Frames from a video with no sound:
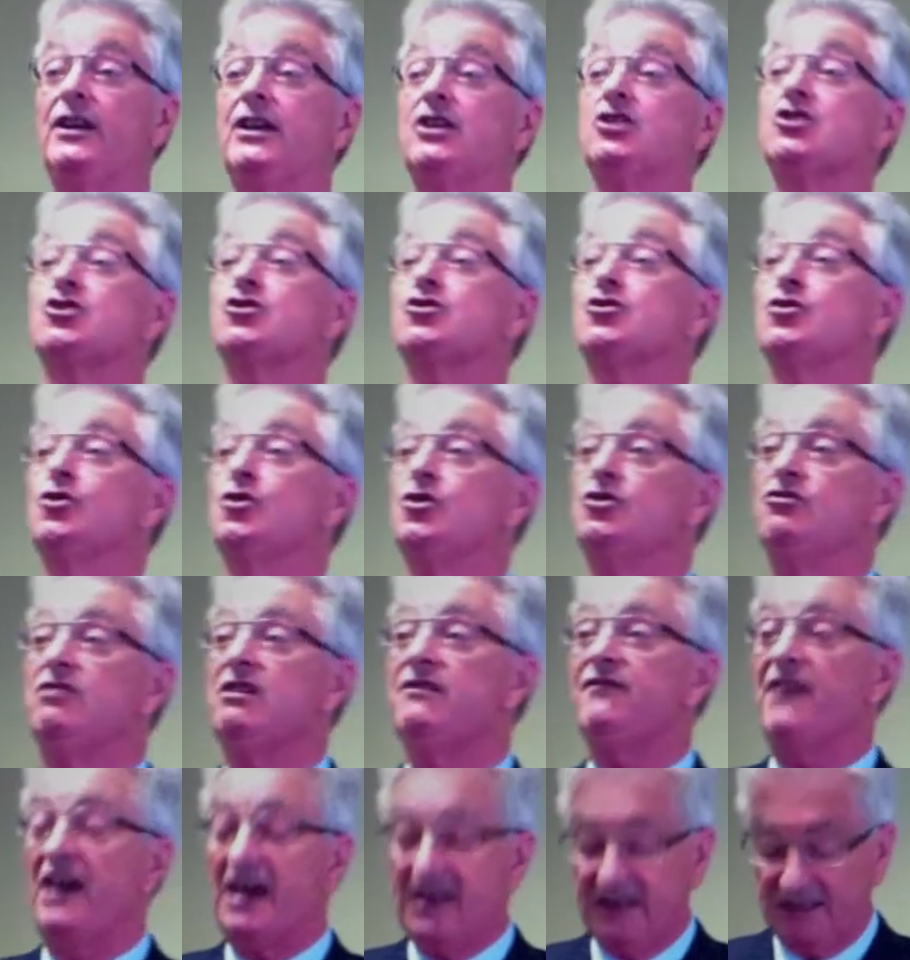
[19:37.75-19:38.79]

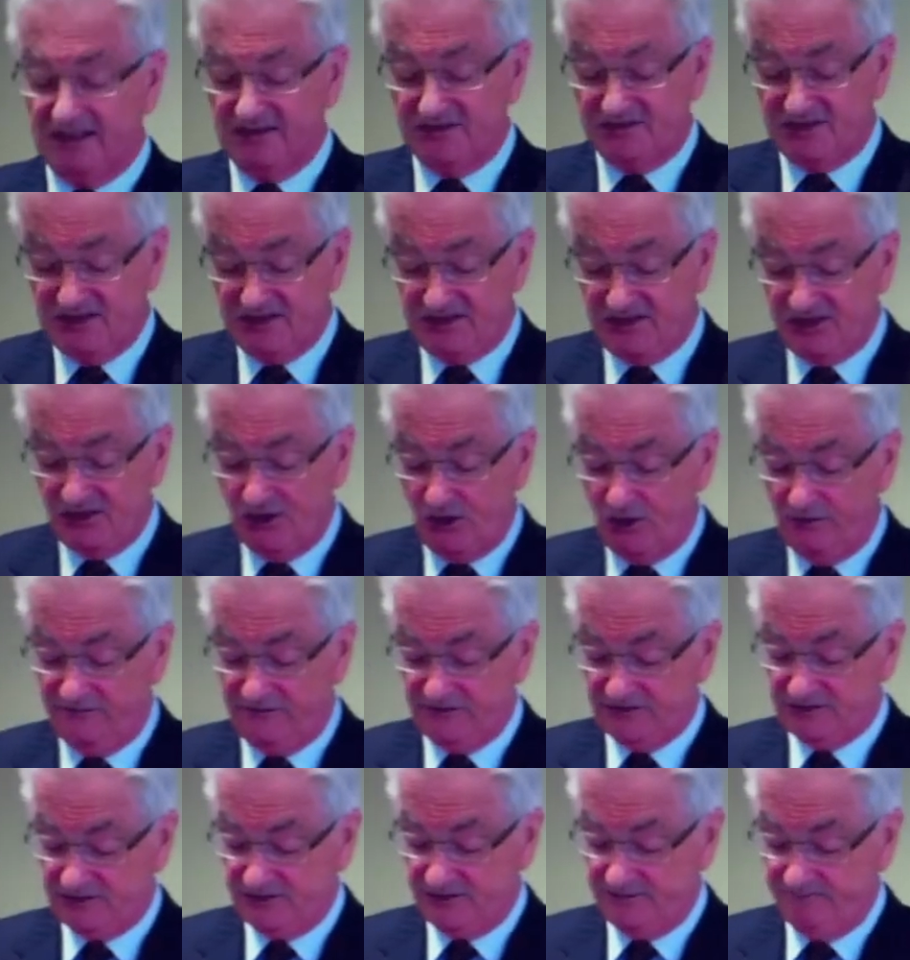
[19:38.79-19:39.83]
extraordinary vacancies in
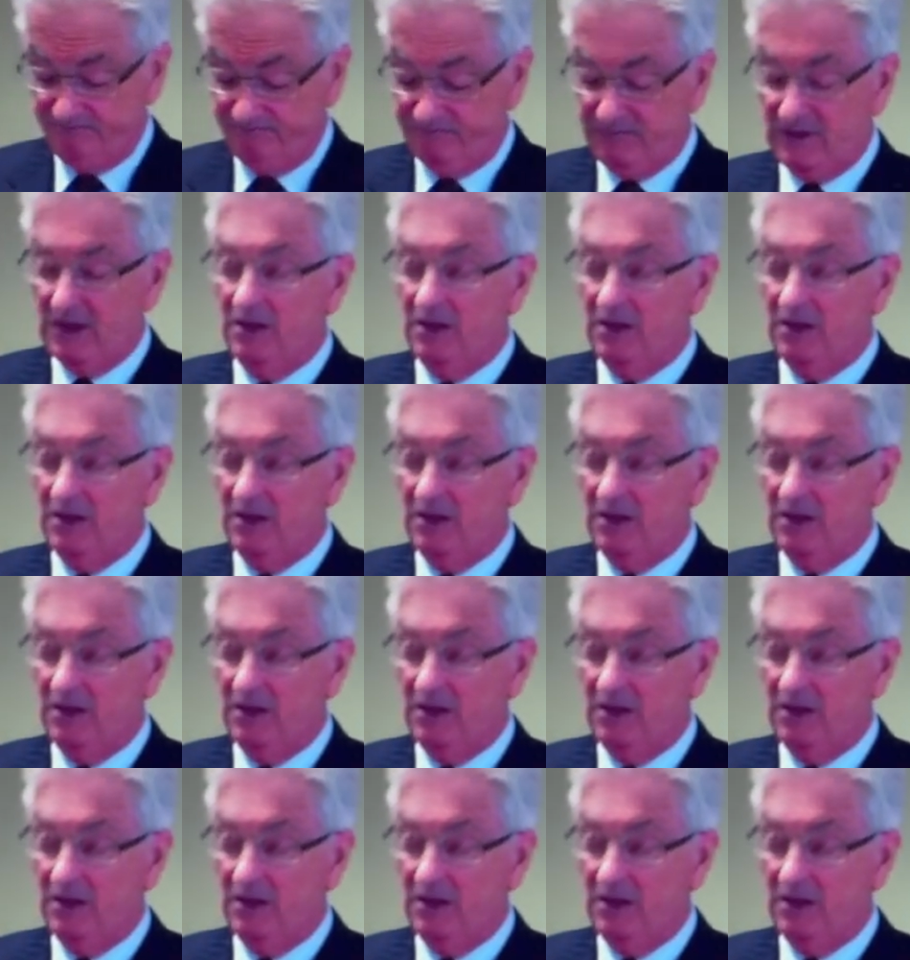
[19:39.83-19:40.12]
office